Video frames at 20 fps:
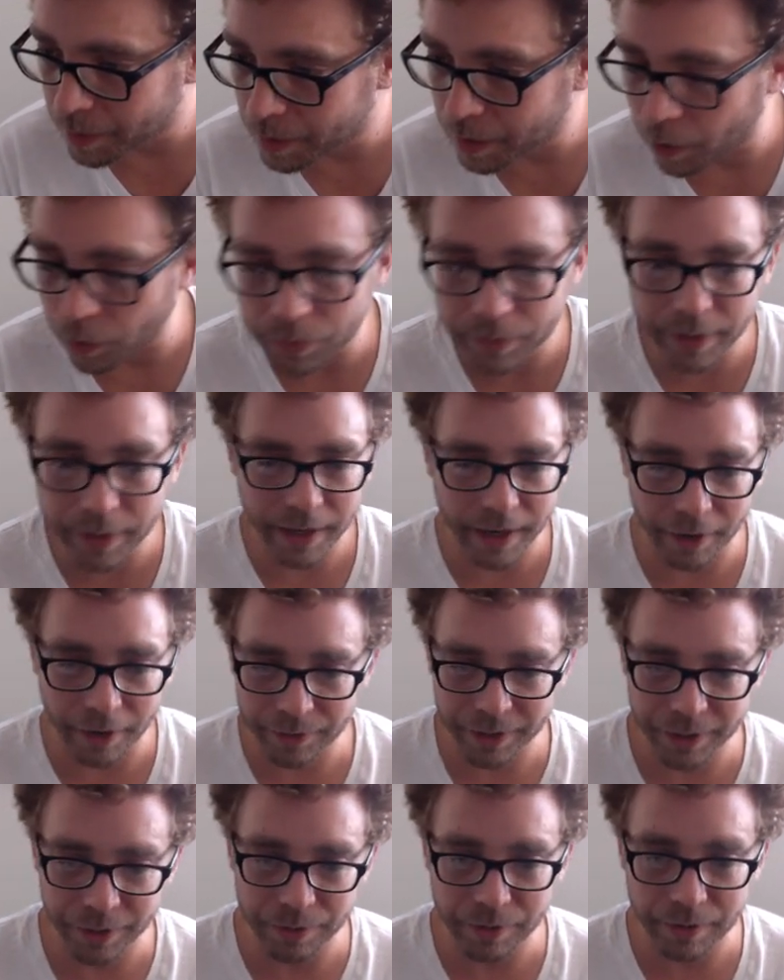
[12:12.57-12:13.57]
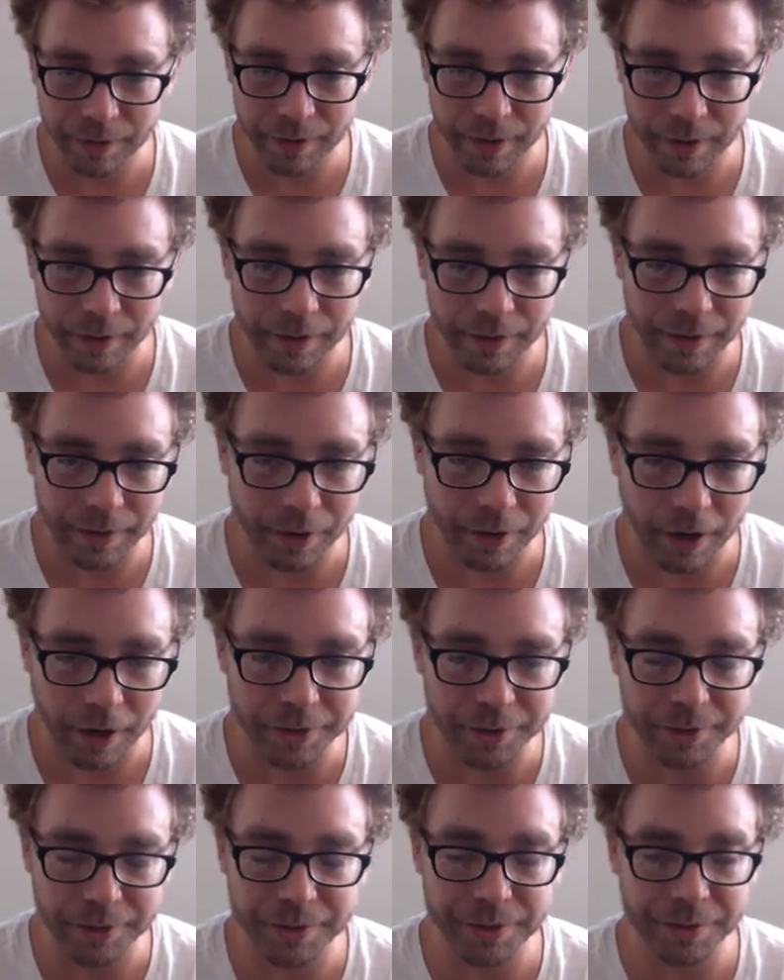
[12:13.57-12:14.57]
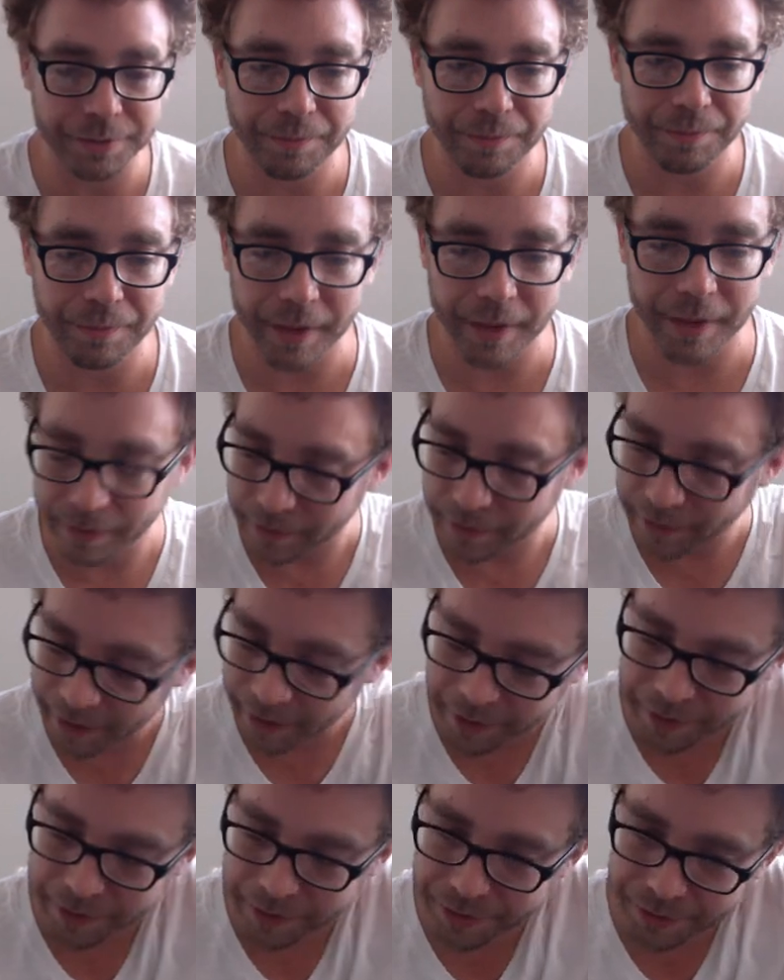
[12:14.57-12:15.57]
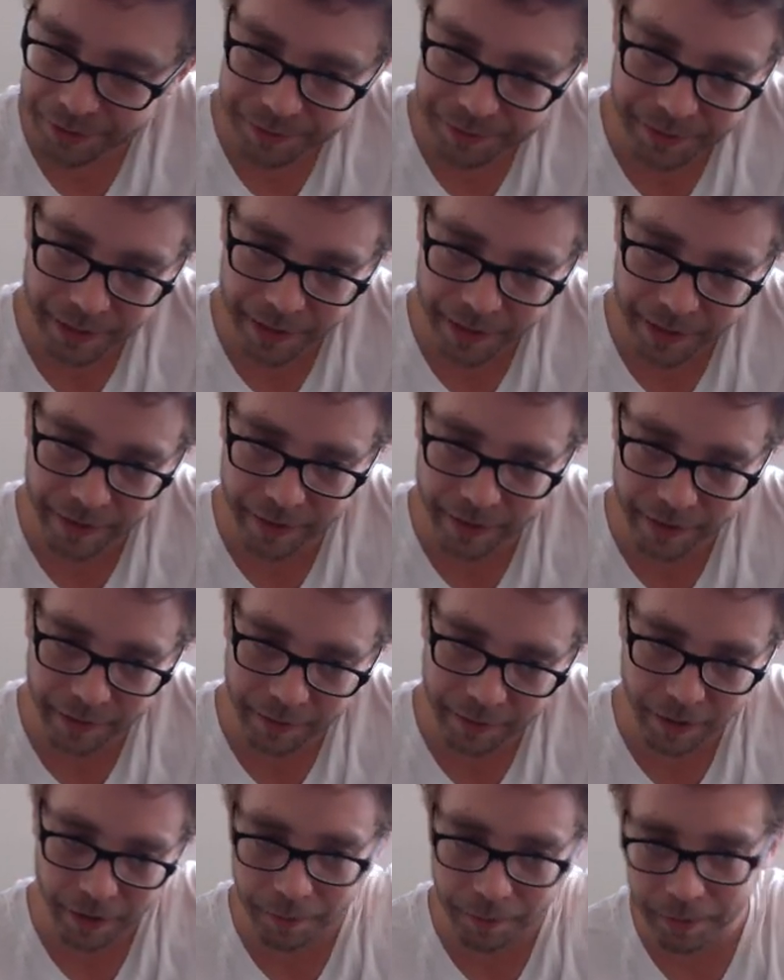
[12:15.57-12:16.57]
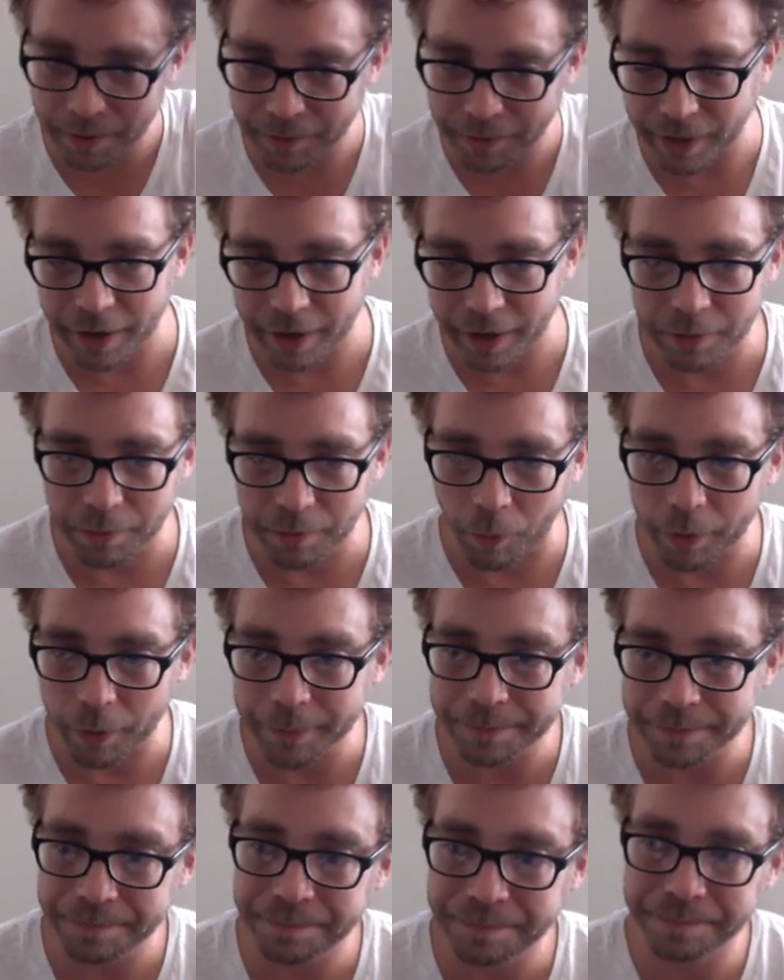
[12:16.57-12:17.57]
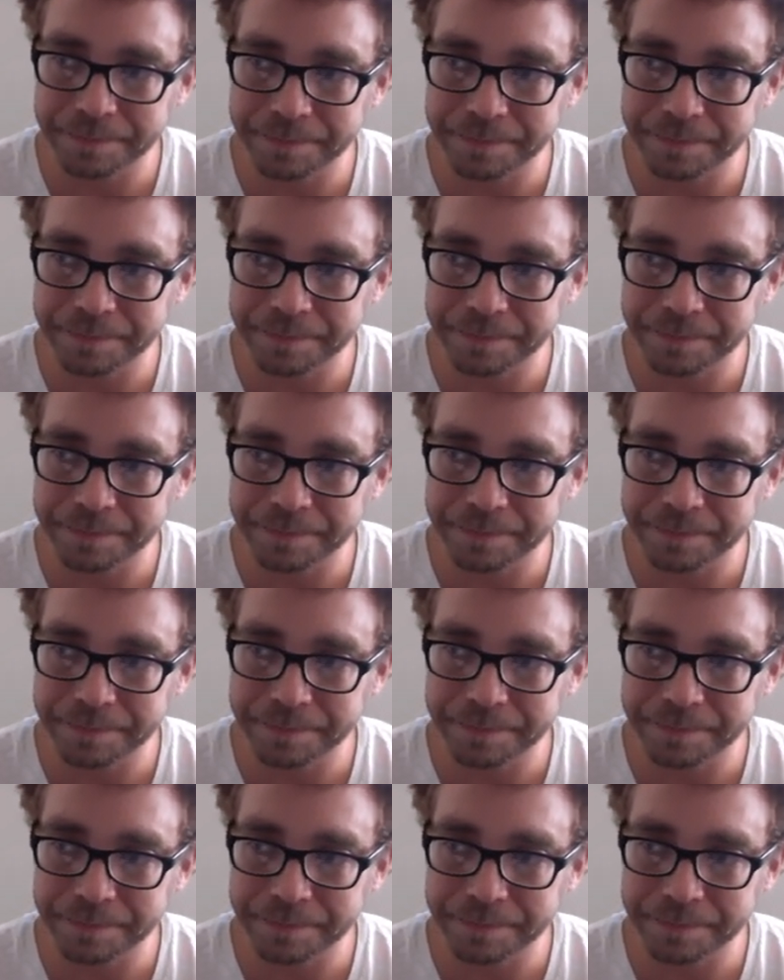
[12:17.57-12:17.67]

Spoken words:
only do the Dodgers and the Lakers, and then, you know, I'm going to try to do more.